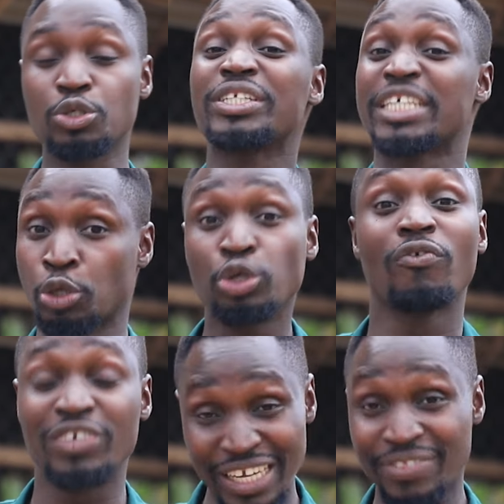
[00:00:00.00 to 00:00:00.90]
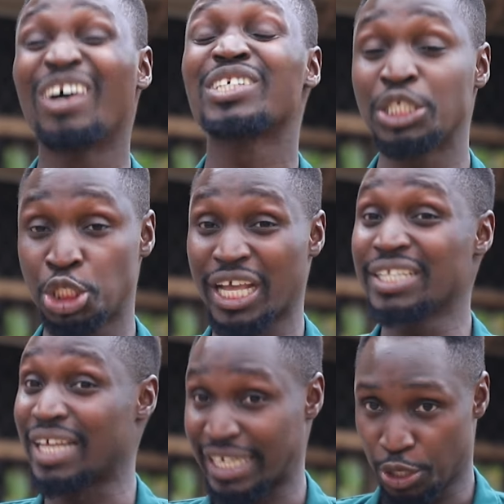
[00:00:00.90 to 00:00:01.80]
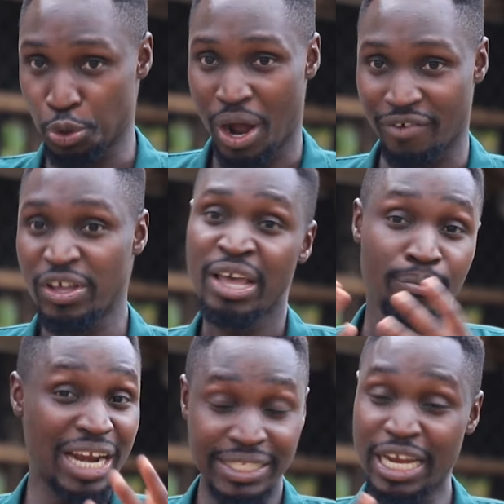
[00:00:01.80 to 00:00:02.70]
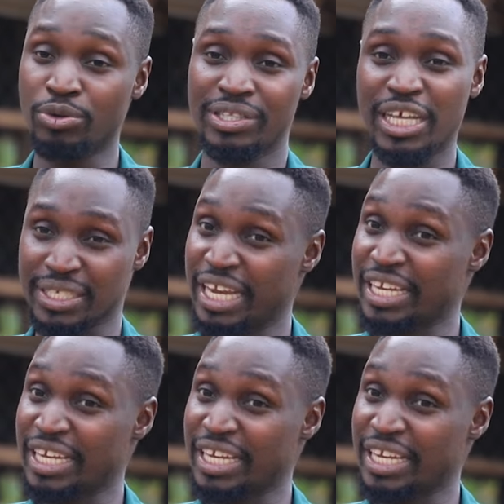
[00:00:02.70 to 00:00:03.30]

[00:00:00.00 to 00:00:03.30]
So it's a total of 10,000 chickens that I do have. But I started with just